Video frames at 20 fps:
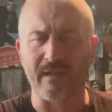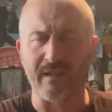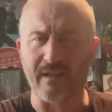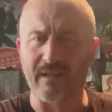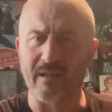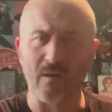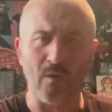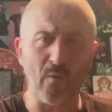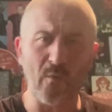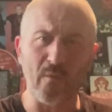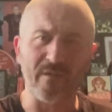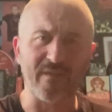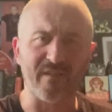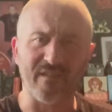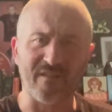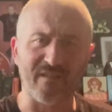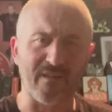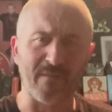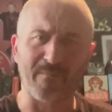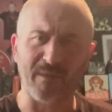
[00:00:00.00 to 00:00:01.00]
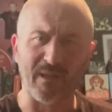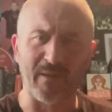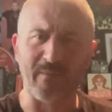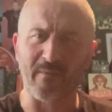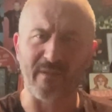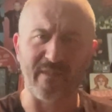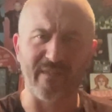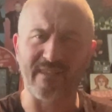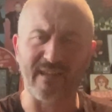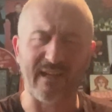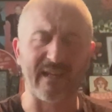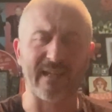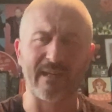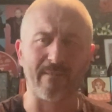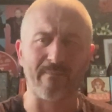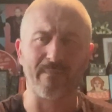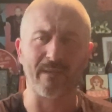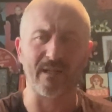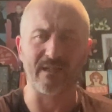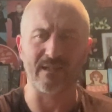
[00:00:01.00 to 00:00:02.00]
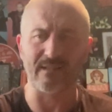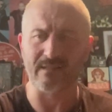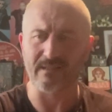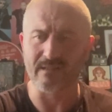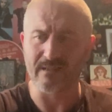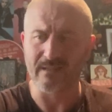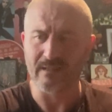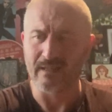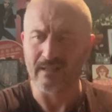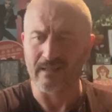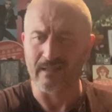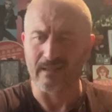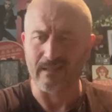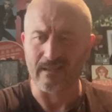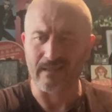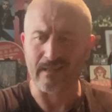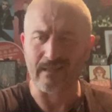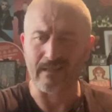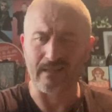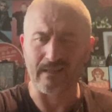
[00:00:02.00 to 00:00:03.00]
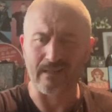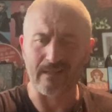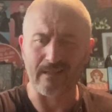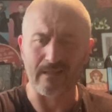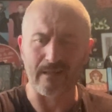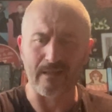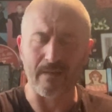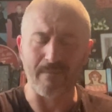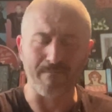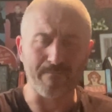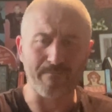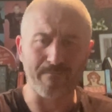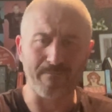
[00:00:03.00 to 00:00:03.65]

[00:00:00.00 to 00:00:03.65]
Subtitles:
he always has to play with time, and he